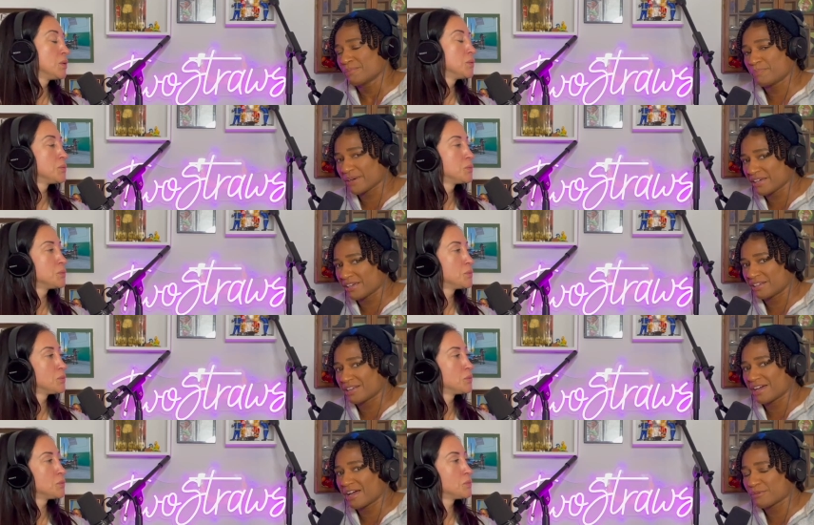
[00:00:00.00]
Speaker 1: But
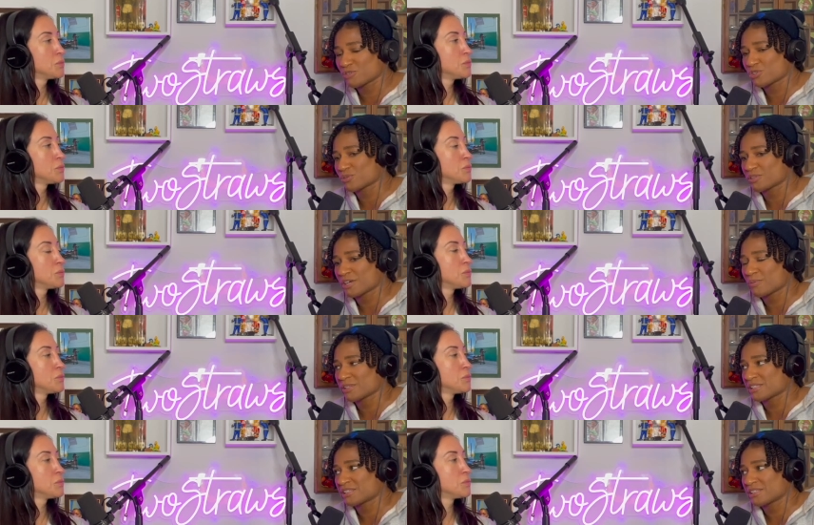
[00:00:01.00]
I'm sure that
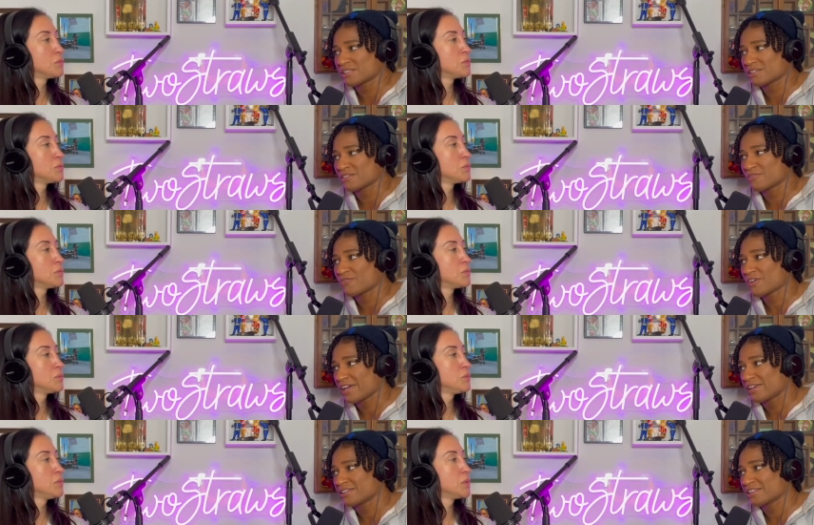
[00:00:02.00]
wasn't the
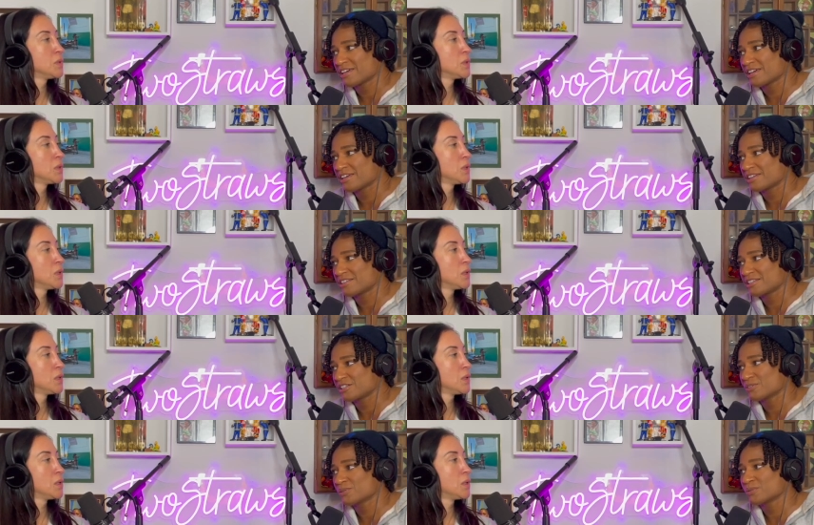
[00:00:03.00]
fight that
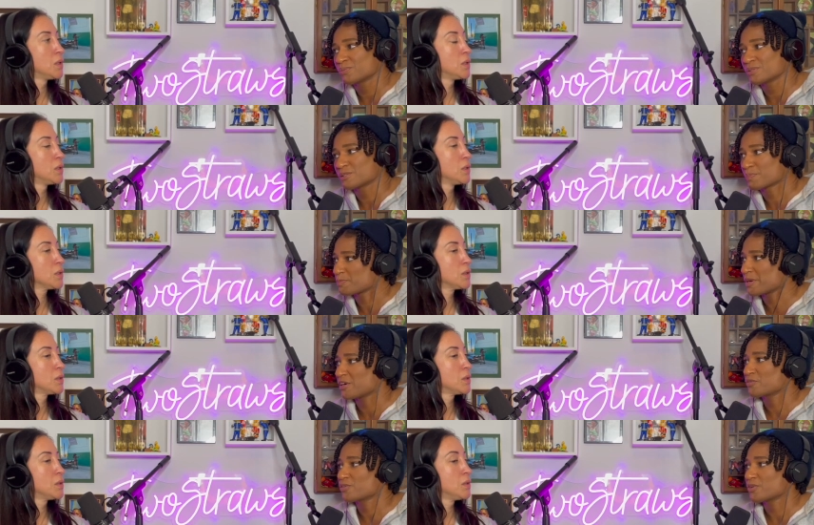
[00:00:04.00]
Neal was
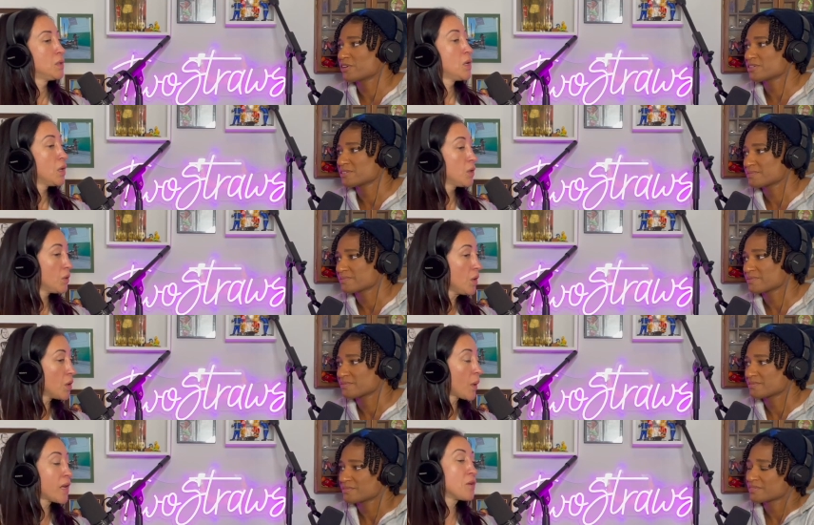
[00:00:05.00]
prepared for.
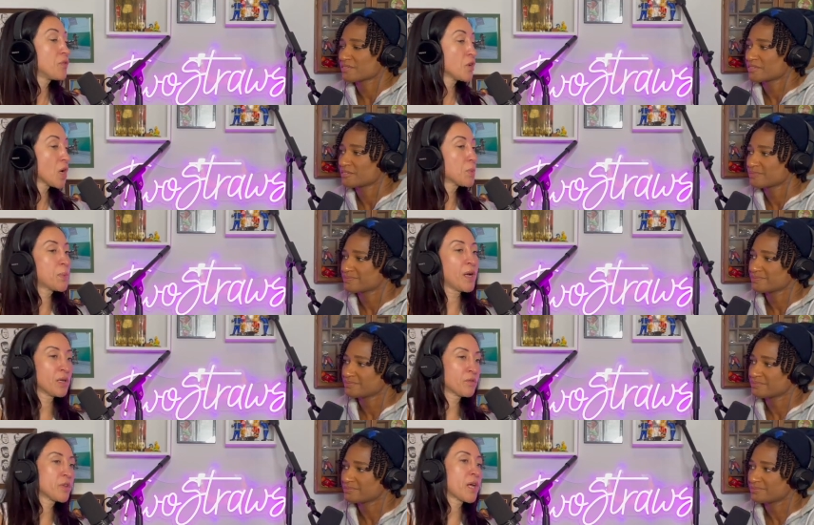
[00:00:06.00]
Speaker 2: No, and if you're not
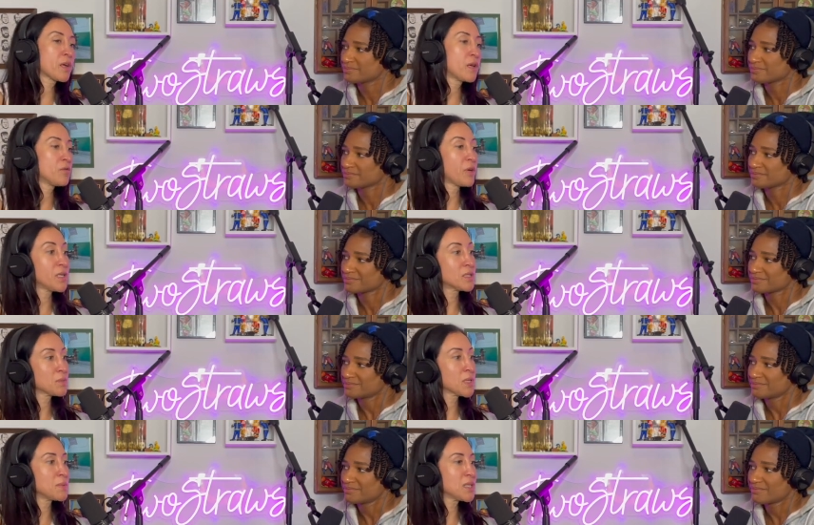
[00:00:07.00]
preparing for that kind of fight,
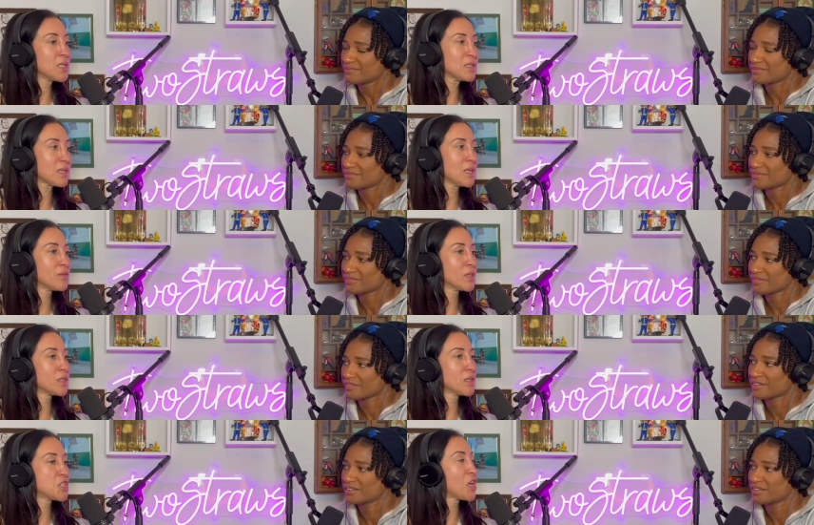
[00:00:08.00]
sometimes it is kind of
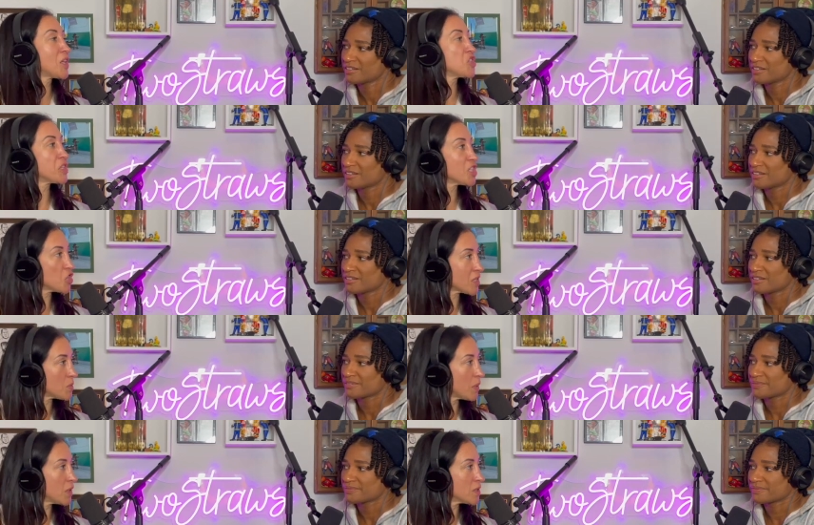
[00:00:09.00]
a, a challenging
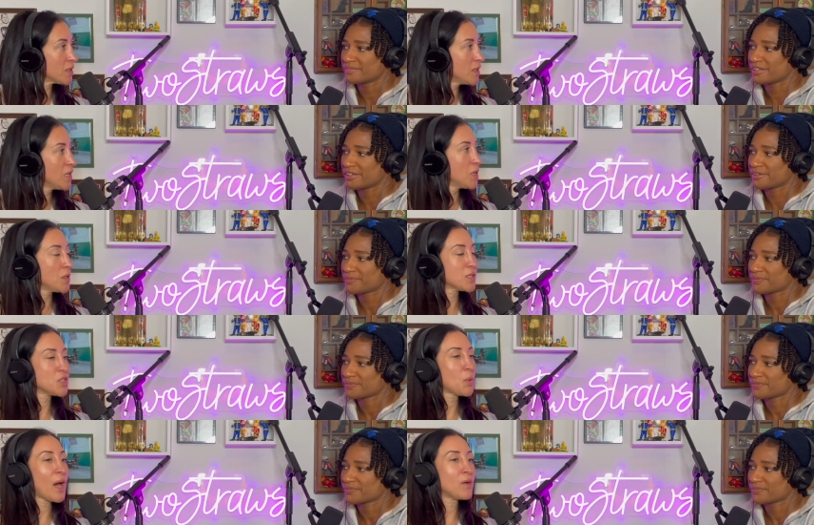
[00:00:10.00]
adjustment. Yeah.
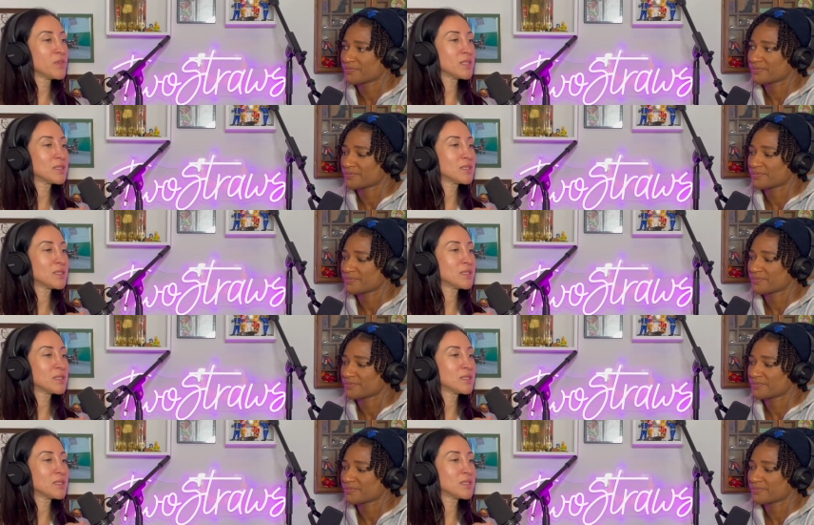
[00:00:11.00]
Because you have these